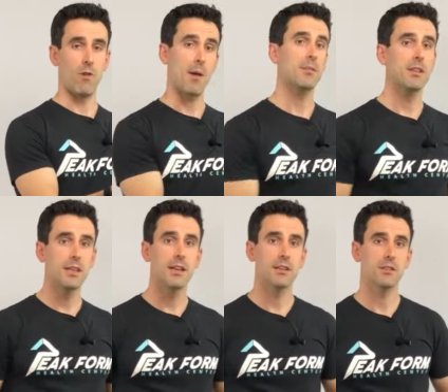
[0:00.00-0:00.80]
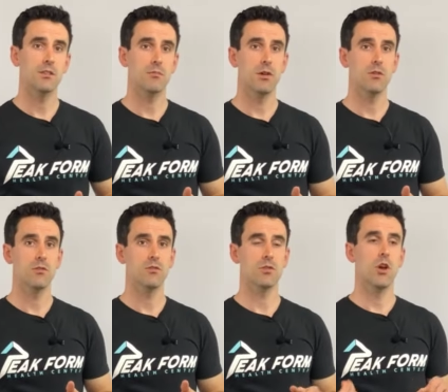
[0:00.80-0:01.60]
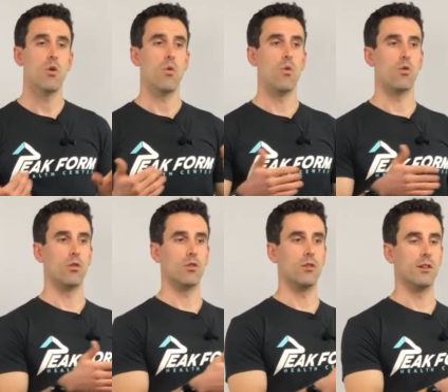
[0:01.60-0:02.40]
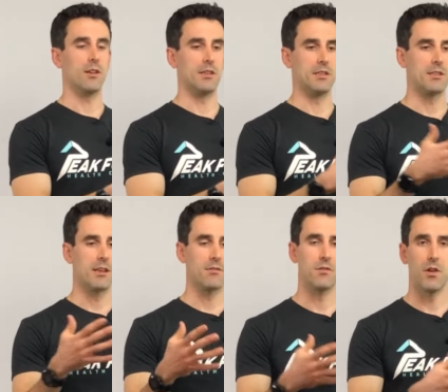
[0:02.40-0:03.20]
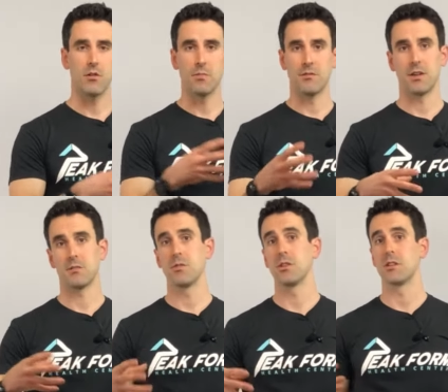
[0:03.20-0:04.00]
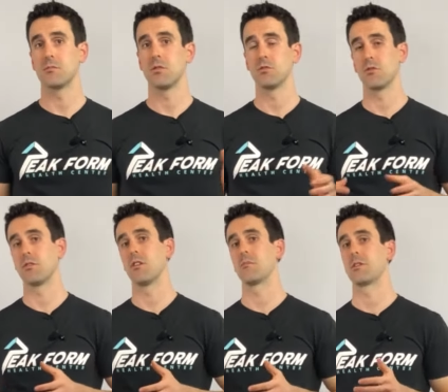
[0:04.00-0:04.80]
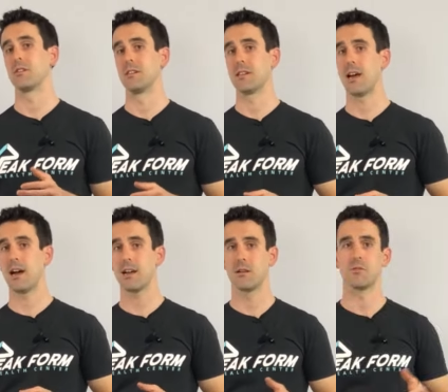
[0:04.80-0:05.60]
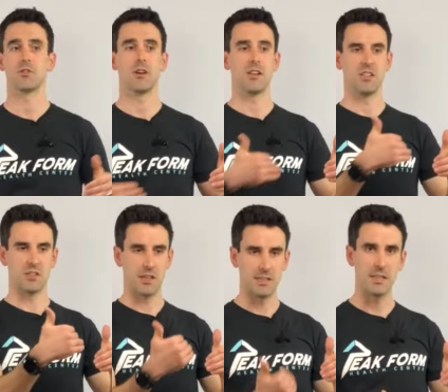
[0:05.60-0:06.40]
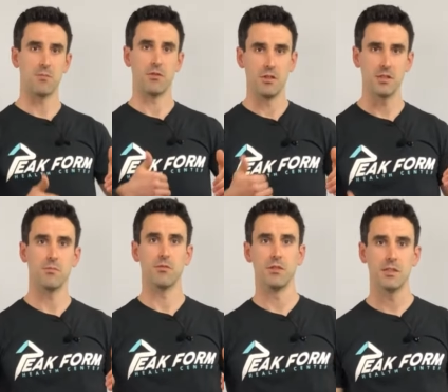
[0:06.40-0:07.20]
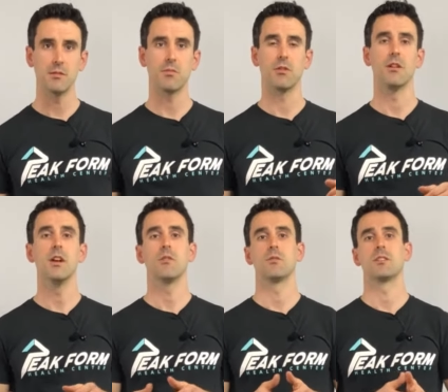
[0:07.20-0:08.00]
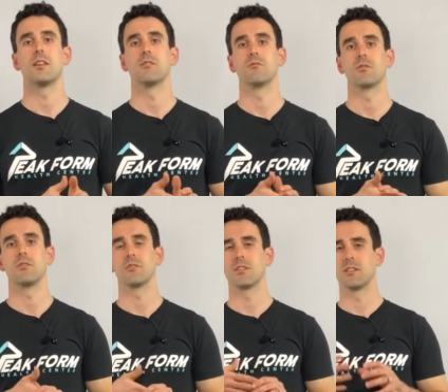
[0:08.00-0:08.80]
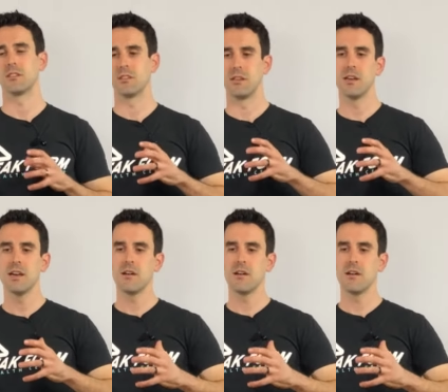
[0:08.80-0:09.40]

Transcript: rapidly getting into the pose, or instead of developing flexibility in this pose over a long period of time, they're trying to just get deeper and deeper and deeper, which then results into